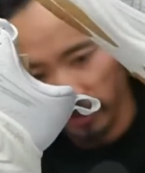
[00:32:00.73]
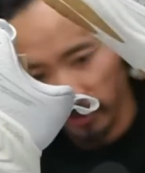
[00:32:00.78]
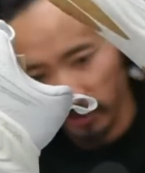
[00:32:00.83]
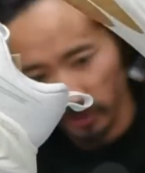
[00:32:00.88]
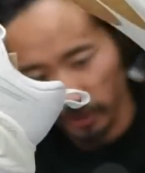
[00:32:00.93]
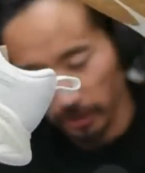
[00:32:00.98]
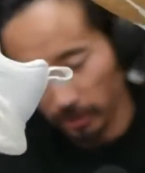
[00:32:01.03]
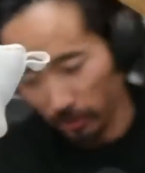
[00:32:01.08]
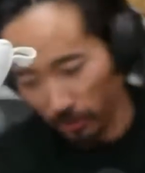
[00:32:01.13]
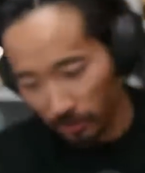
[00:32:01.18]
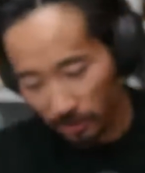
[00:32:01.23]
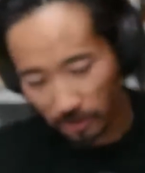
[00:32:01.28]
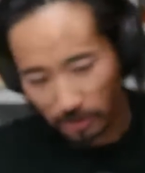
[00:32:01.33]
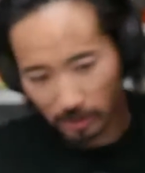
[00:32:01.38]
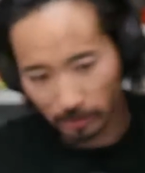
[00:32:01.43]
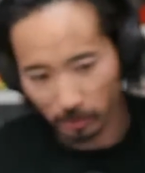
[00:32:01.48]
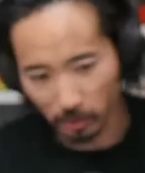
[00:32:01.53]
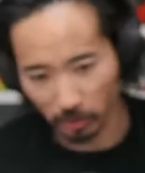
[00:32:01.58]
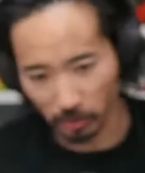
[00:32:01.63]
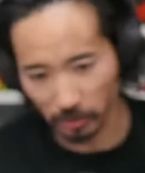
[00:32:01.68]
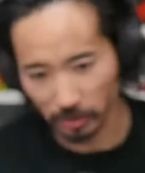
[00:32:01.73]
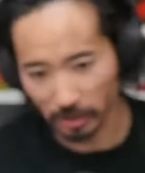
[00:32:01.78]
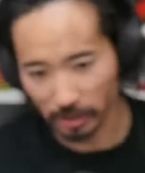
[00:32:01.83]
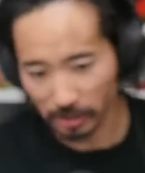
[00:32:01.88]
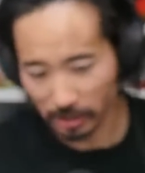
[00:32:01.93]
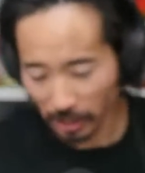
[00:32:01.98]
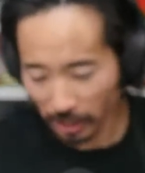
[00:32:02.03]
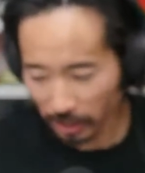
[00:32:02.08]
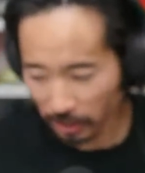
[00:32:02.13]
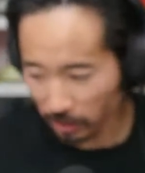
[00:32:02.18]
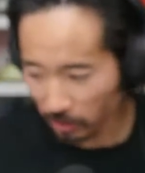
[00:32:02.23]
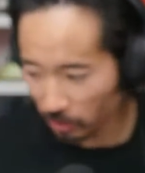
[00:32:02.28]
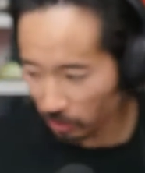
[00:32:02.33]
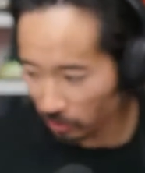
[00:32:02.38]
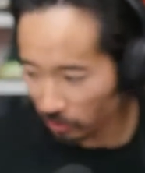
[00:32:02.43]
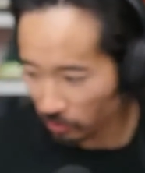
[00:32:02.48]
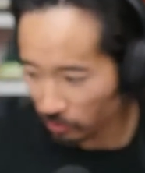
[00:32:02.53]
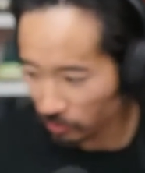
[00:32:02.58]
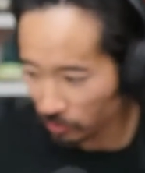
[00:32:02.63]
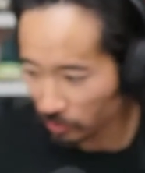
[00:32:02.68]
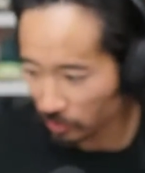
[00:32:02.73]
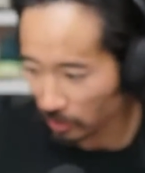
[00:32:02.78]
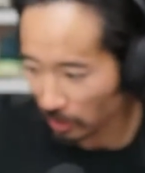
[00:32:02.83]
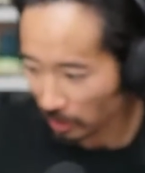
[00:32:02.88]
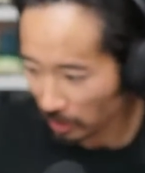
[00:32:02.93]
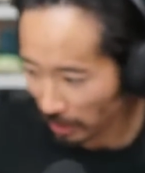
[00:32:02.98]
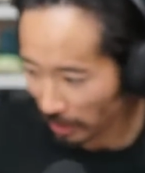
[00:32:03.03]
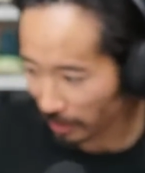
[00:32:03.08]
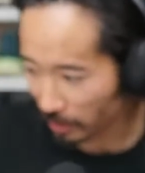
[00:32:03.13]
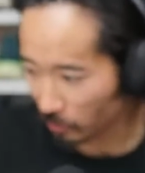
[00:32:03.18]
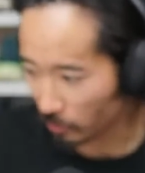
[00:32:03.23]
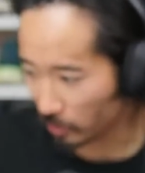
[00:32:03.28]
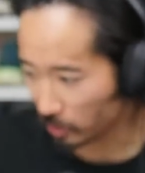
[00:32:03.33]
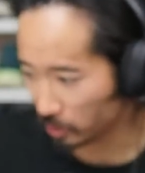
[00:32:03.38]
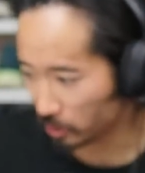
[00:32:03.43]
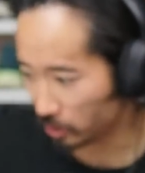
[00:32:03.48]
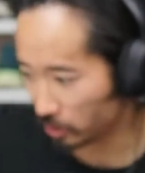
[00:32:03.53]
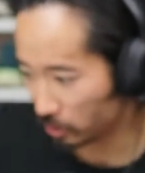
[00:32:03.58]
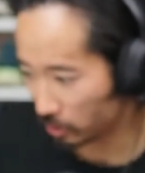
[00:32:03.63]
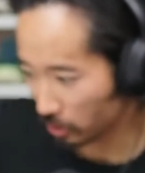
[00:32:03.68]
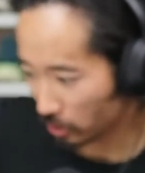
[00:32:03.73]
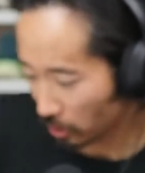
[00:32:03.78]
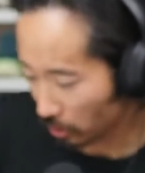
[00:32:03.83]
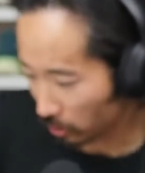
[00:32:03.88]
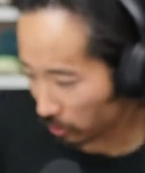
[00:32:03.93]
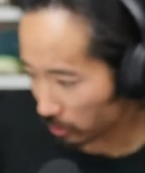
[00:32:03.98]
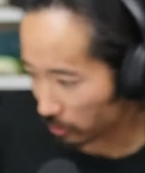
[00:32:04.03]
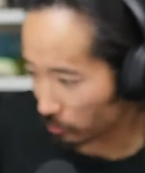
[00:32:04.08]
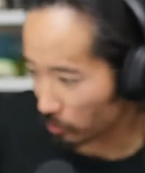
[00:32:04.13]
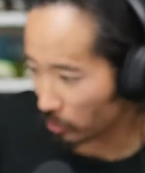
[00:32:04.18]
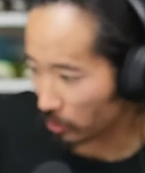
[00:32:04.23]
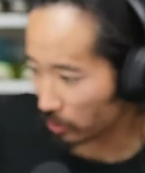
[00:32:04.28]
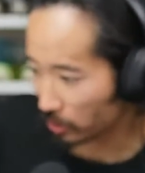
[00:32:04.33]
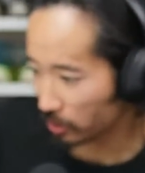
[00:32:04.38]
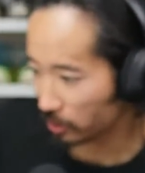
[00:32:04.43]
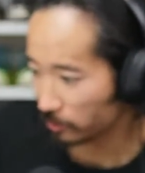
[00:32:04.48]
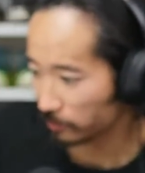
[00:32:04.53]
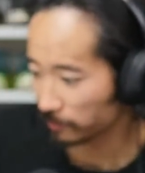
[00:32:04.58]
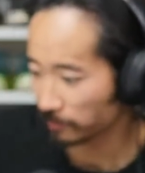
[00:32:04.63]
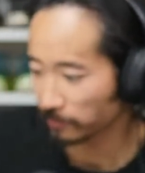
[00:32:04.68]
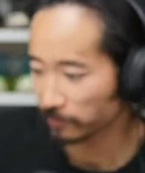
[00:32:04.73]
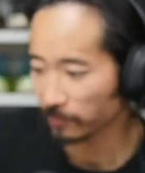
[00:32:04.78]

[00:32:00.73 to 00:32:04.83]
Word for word: so like there's similar design cues language color work